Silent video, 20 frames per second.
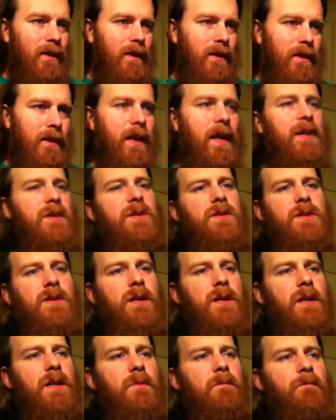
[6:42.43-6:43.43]
uh, it edges
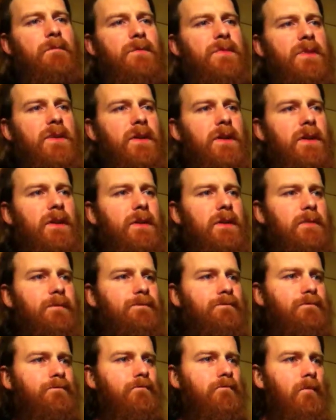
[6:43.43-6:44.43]
on
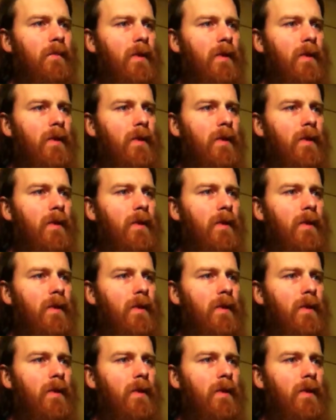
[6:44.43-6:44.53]
um,